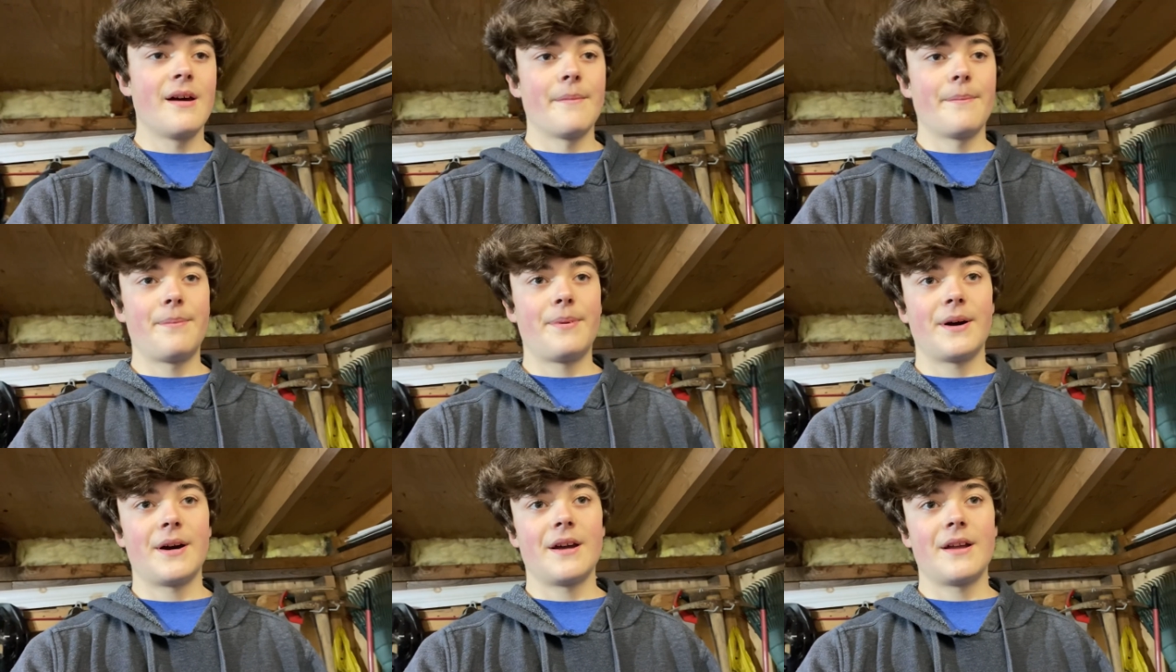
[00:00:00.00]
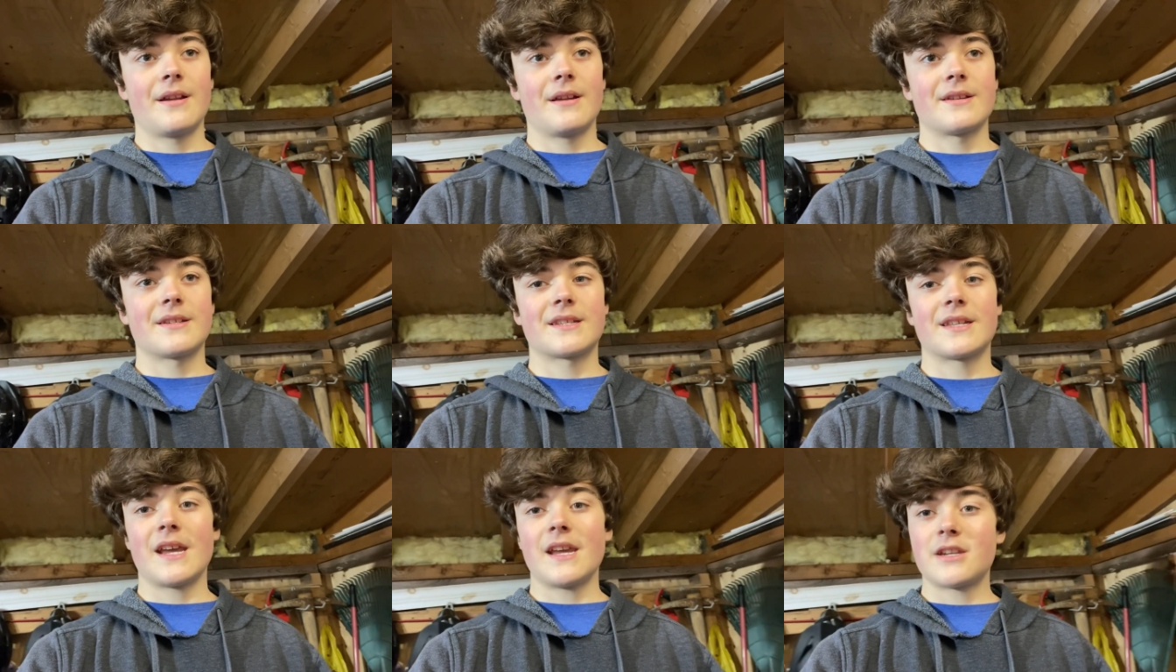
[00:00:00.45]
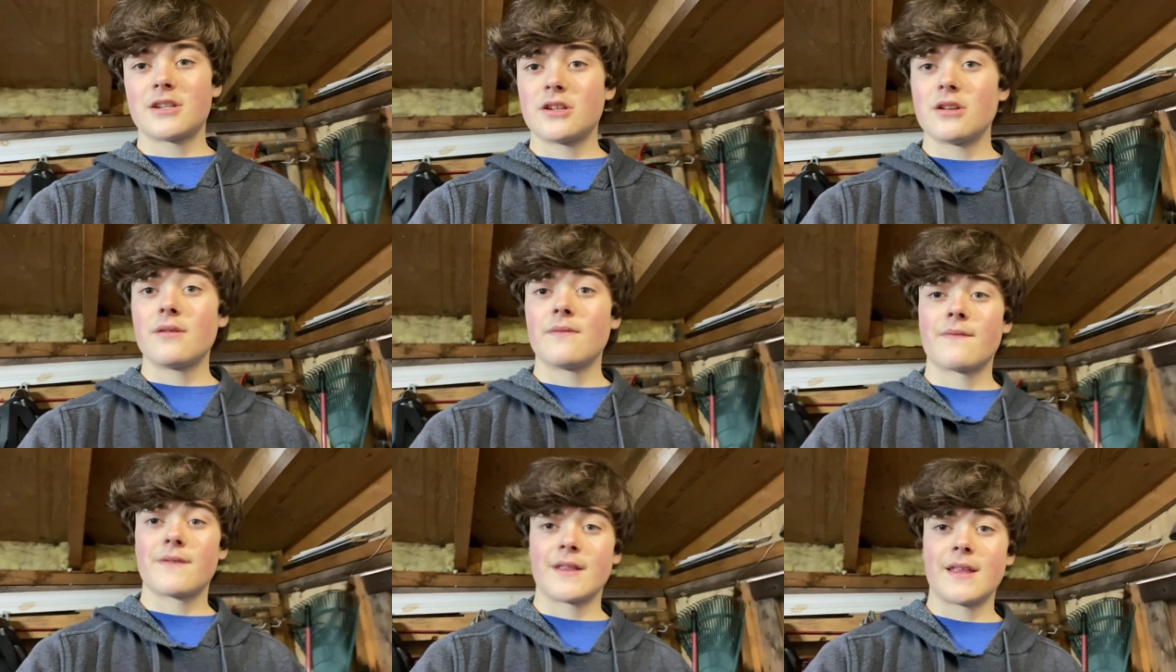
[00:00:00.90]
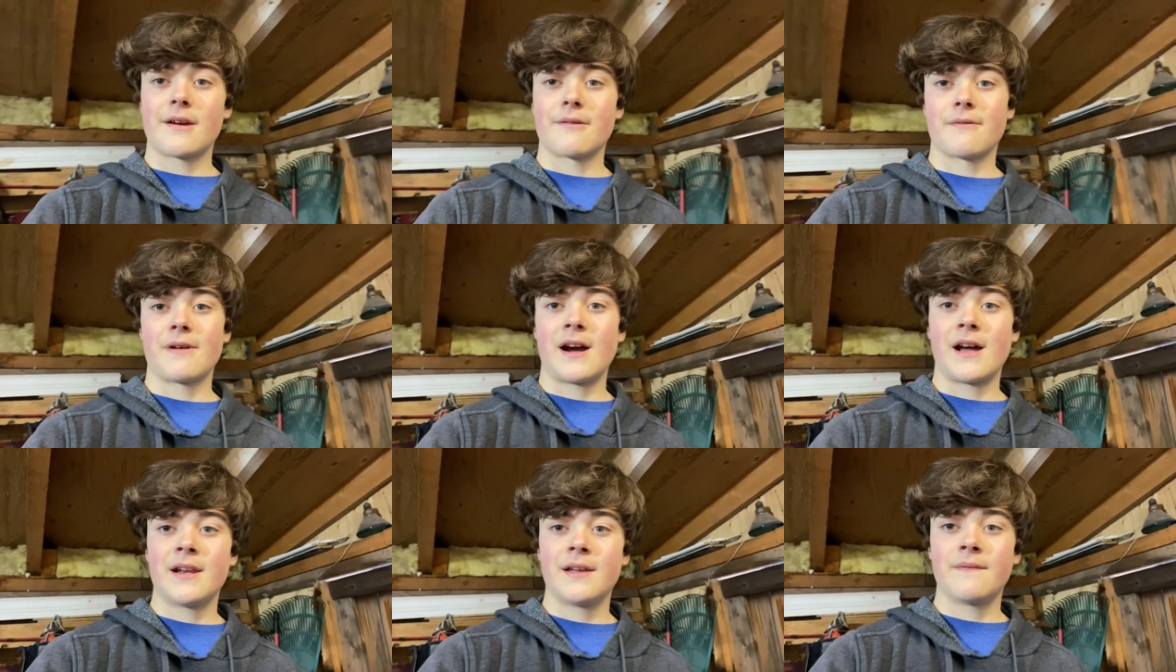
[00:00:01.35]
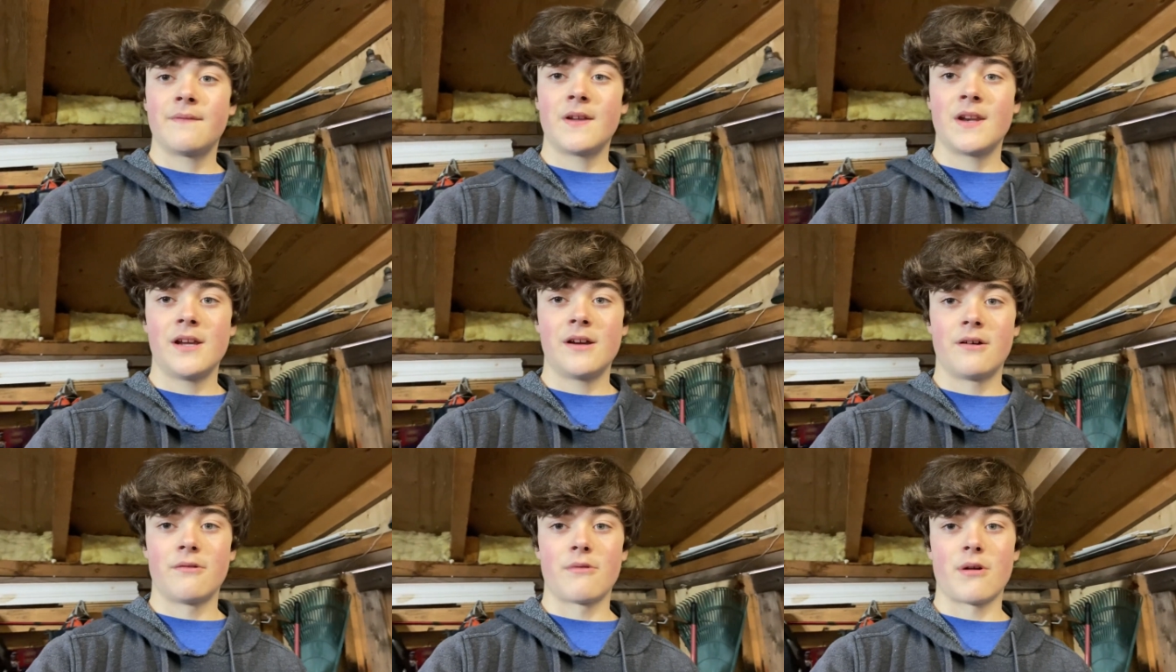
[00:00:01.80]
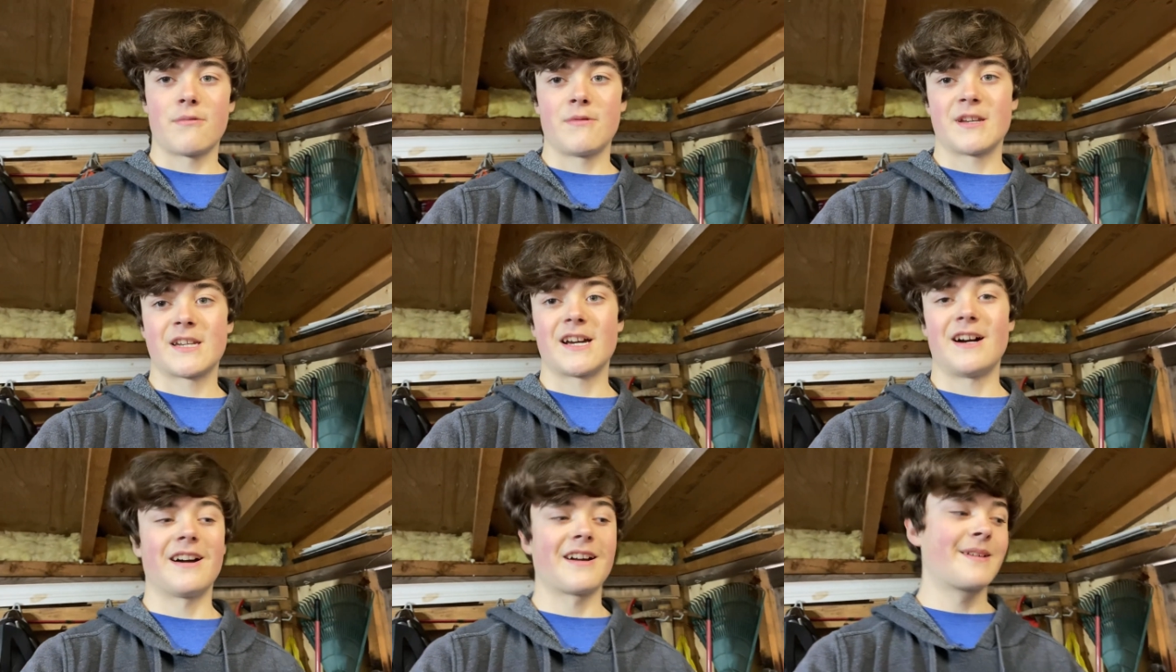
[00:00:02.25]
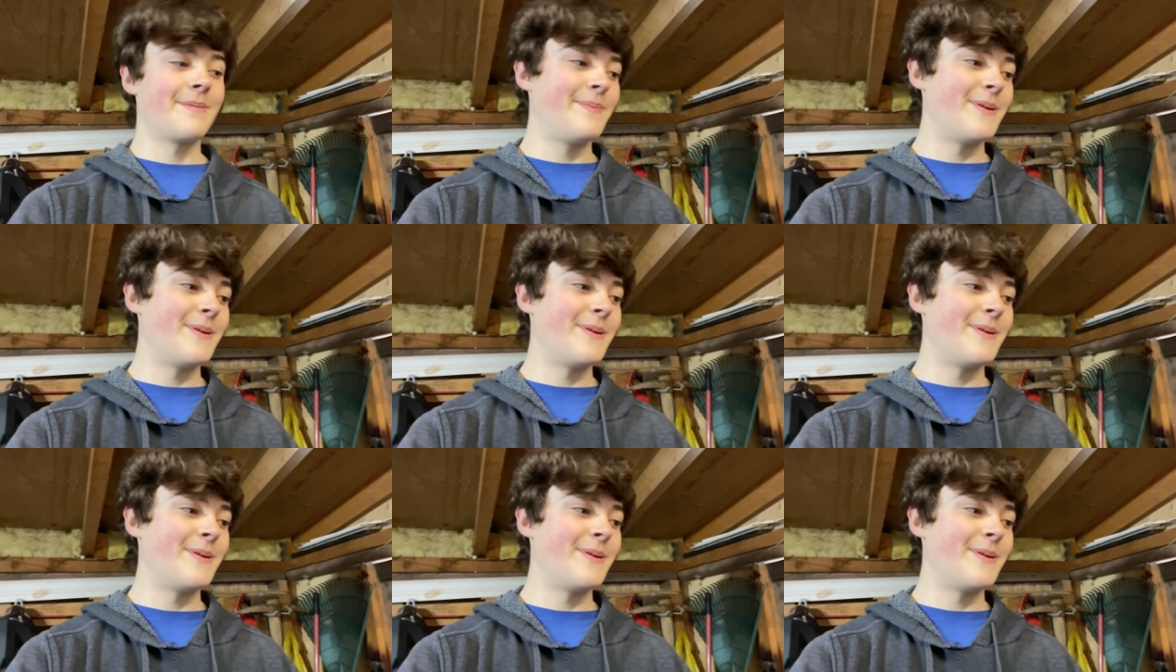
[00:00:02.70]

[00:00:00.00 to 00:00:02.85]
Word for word: But stay tuned for that riding video where we talk